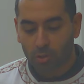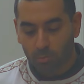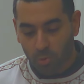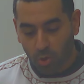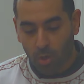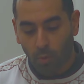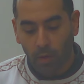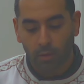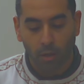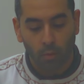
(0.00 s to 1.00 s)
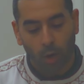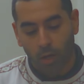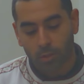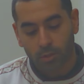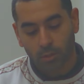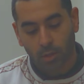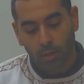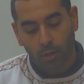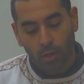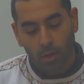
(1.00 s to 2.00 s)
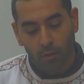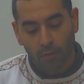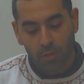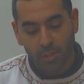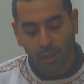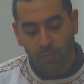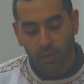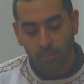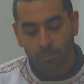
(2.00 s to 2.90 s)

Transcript: so he went and washed. In verse 11,